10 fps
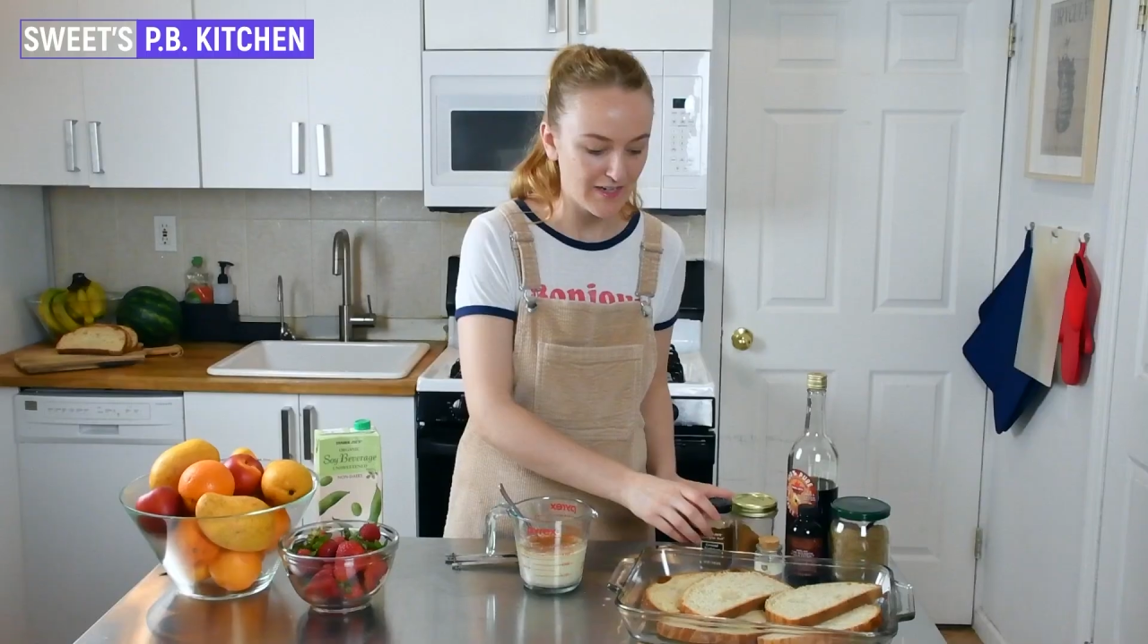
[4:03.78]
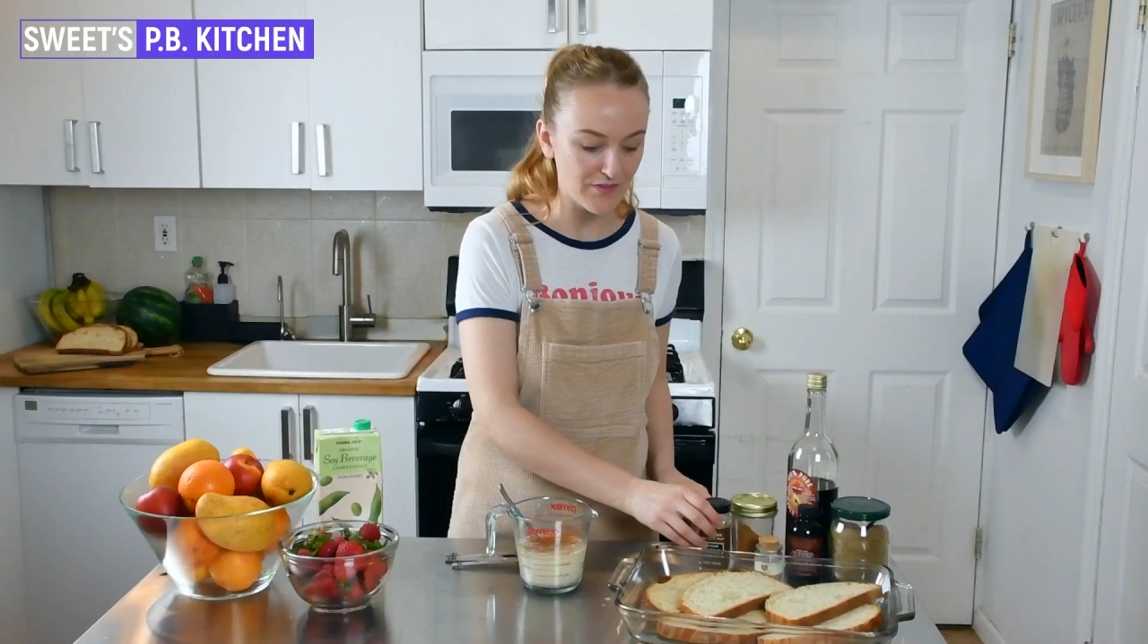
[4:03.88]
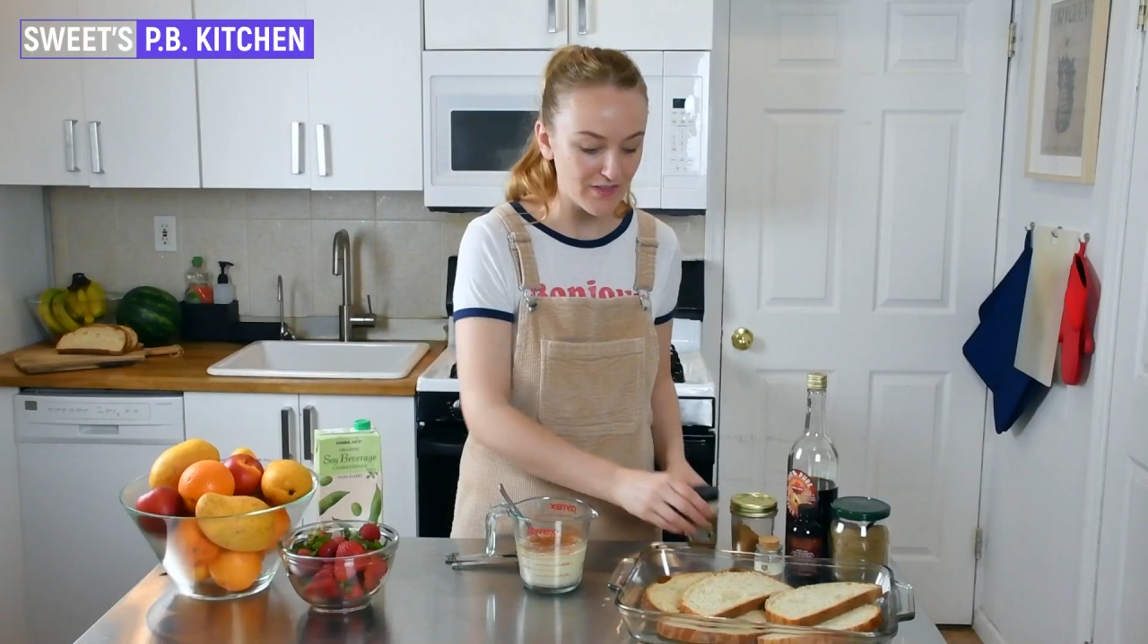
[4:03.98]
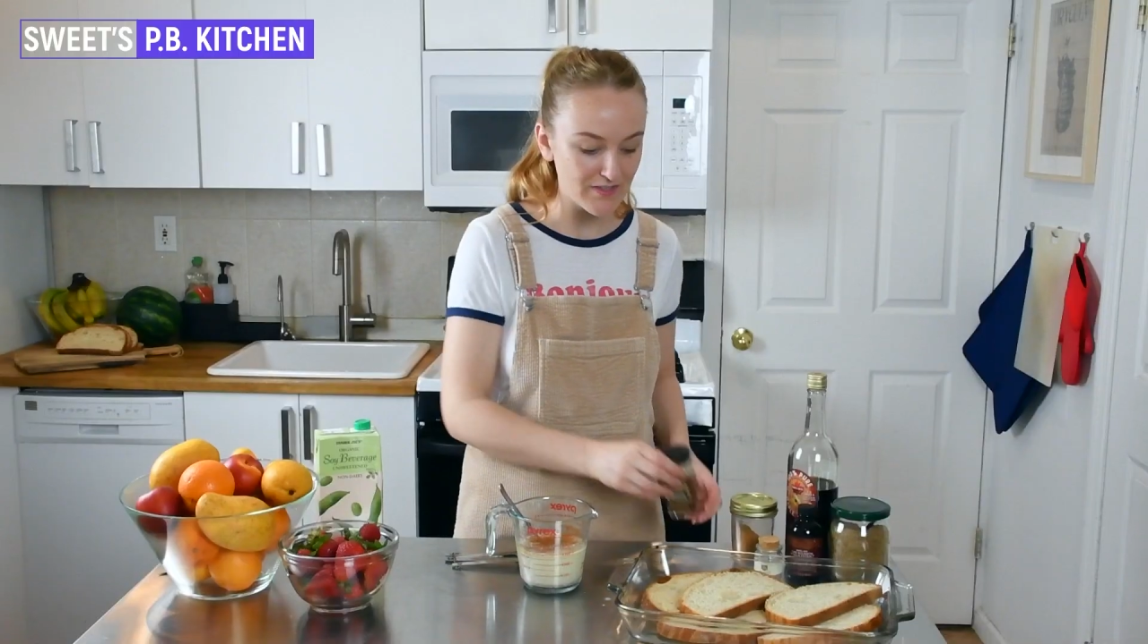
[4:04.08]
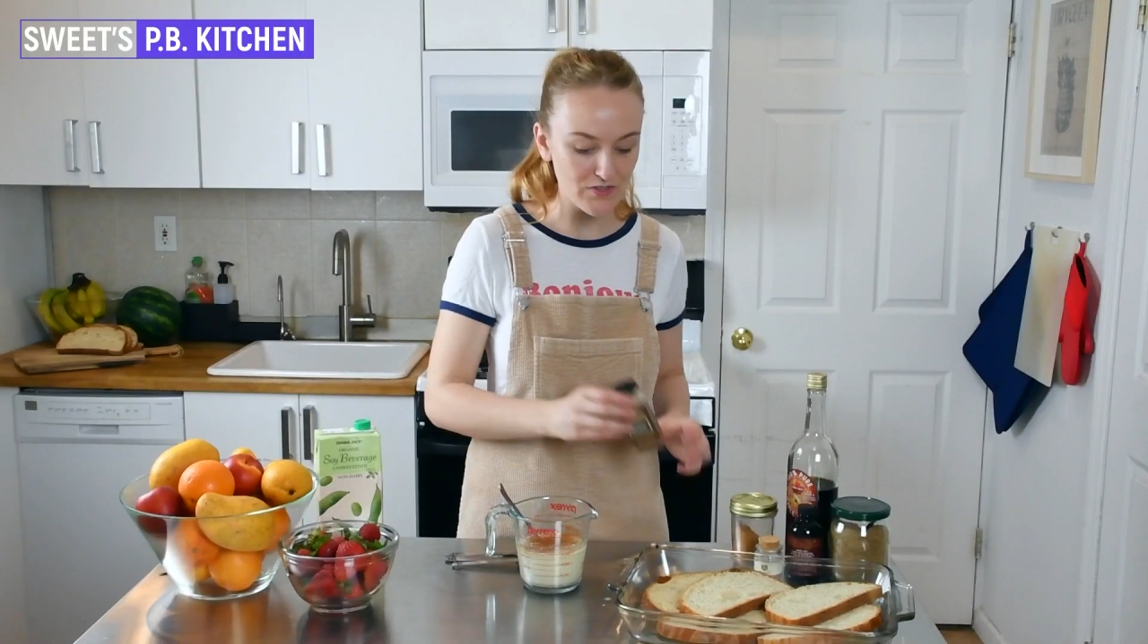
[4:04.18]

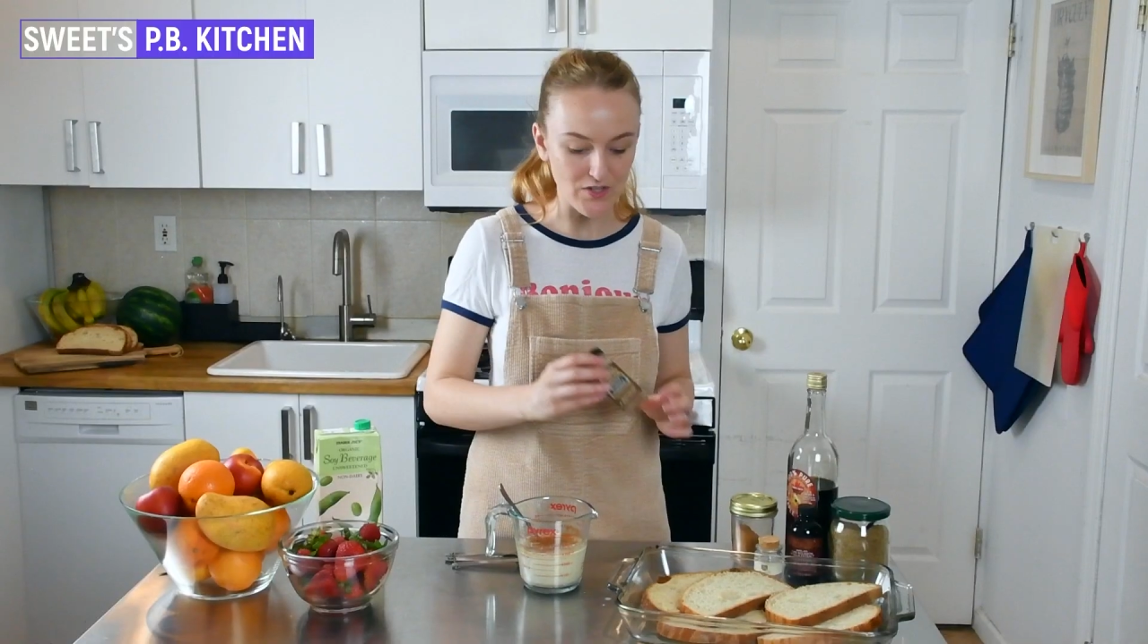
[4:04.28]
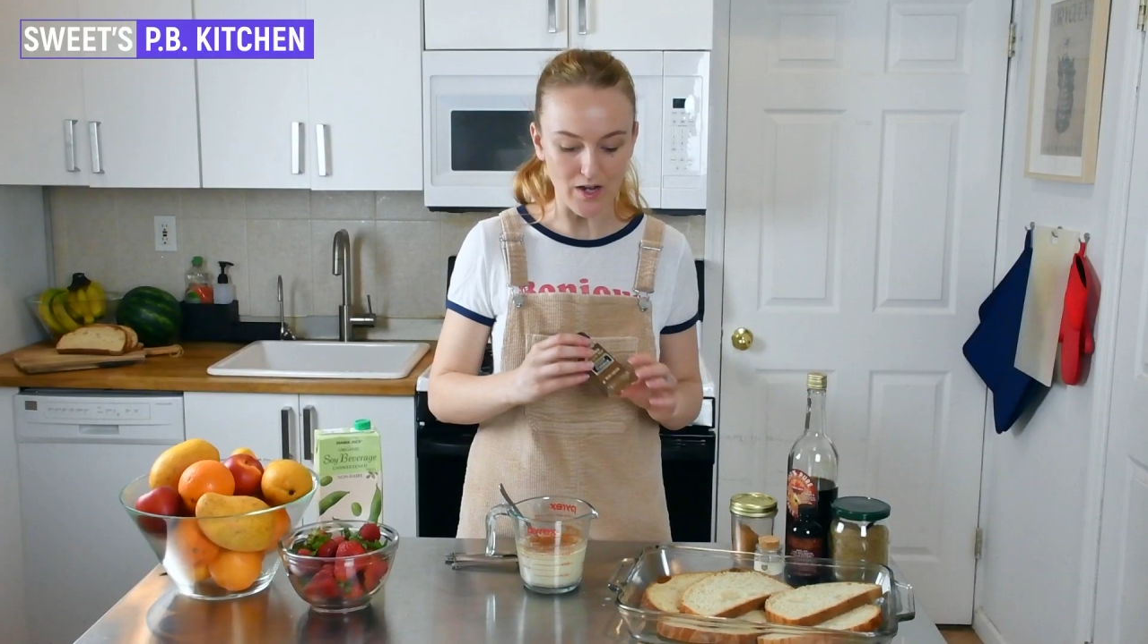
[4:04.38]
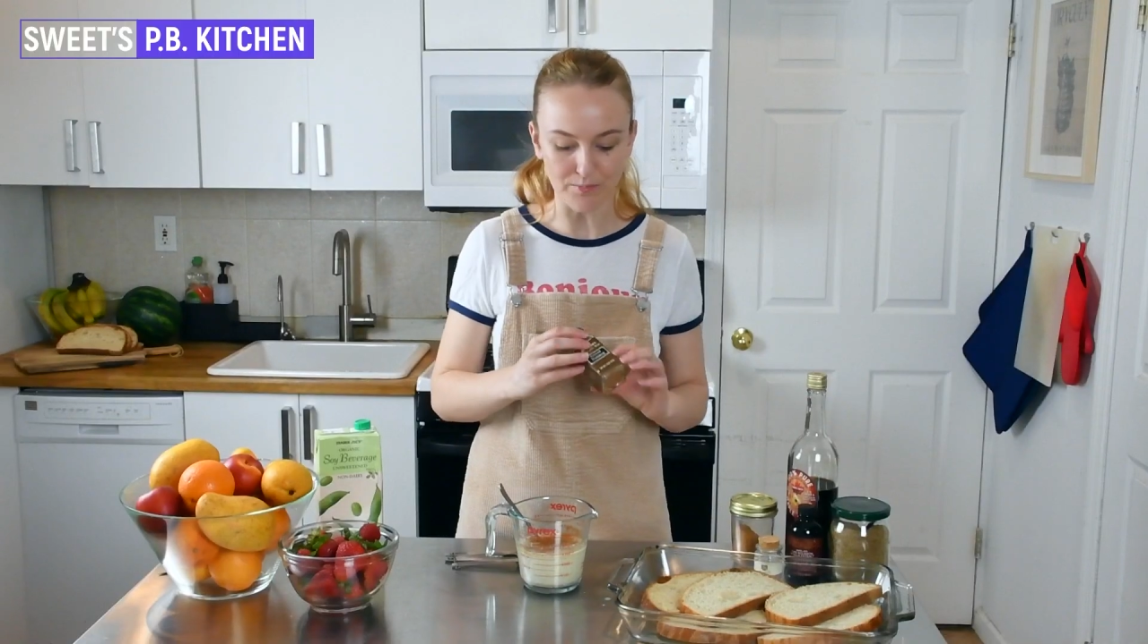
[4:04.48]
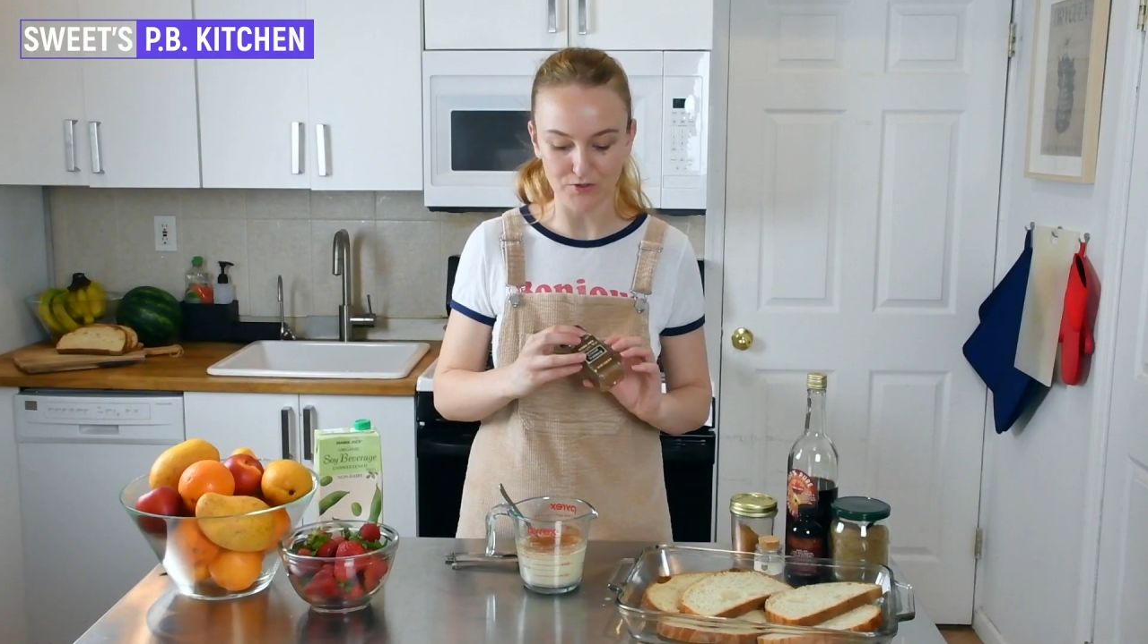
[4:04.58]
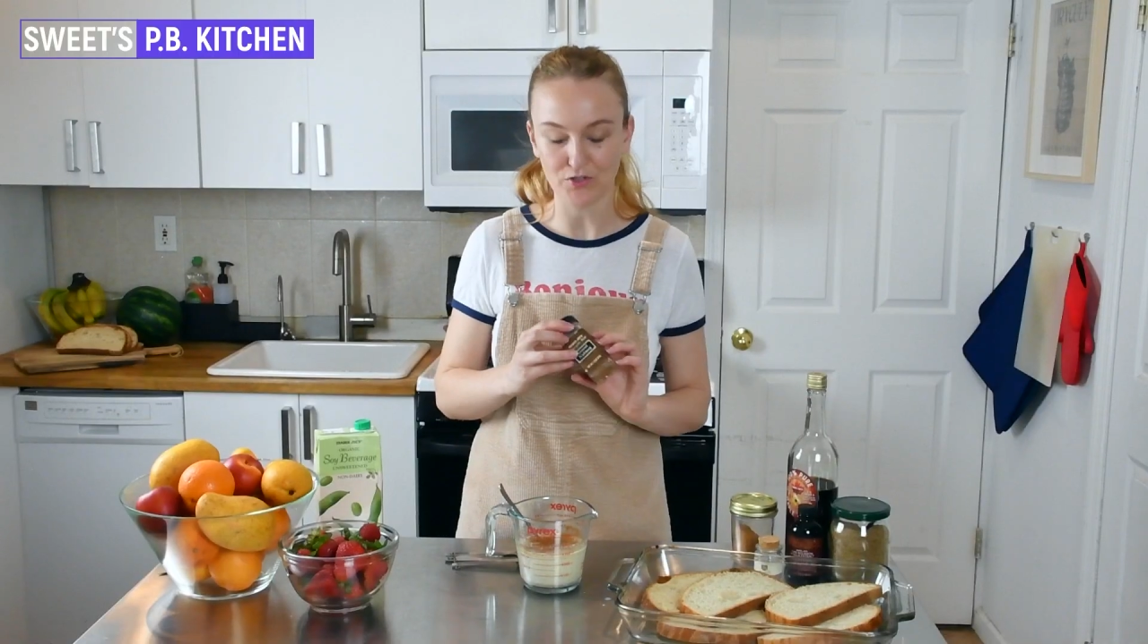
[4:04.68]
Now this is
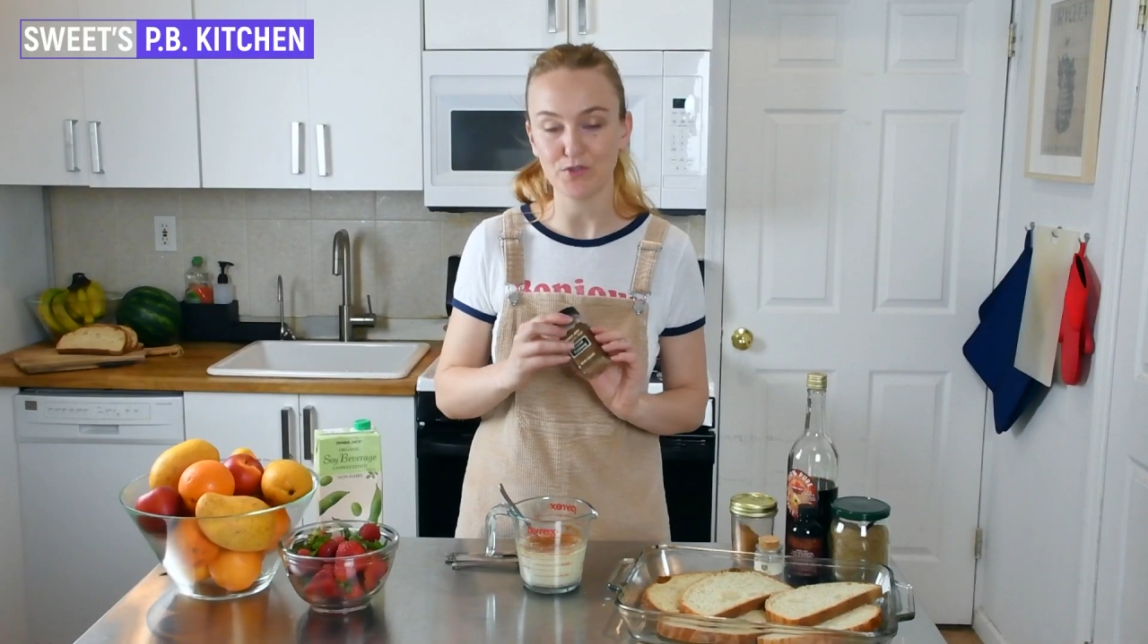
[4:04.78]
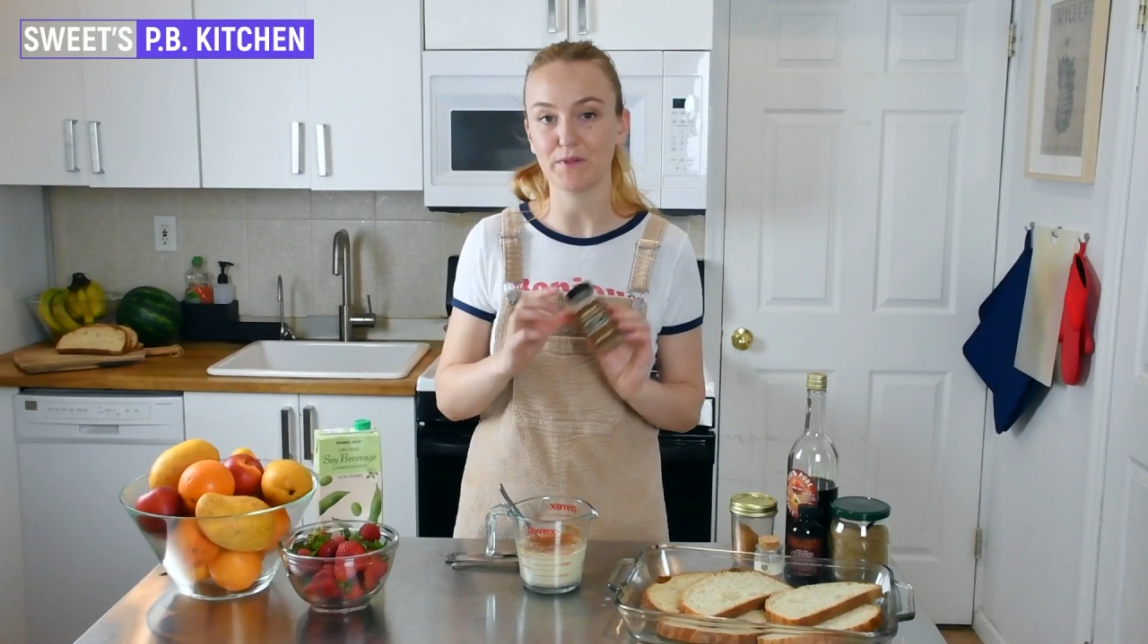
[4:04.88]
optional,